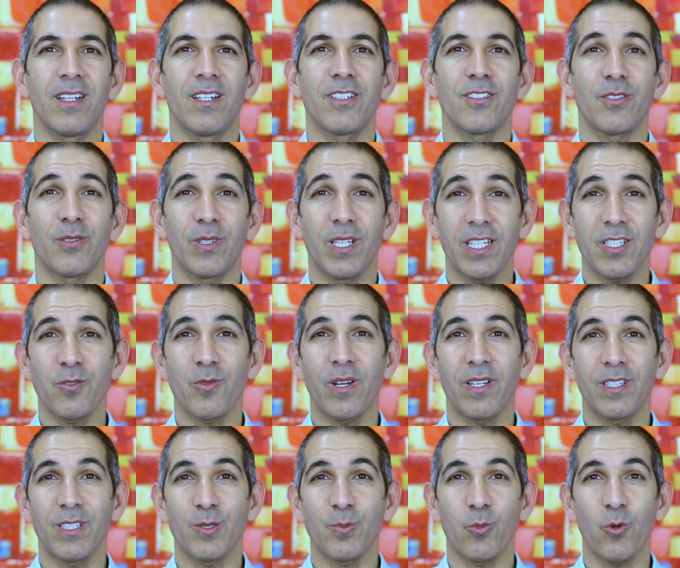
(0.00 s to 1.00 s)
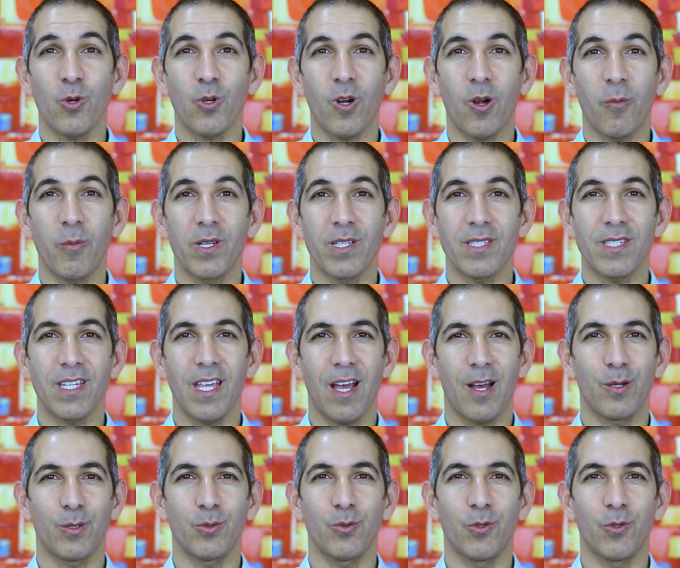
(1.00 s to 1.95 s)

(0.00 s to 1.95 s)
So let's run this program and see how it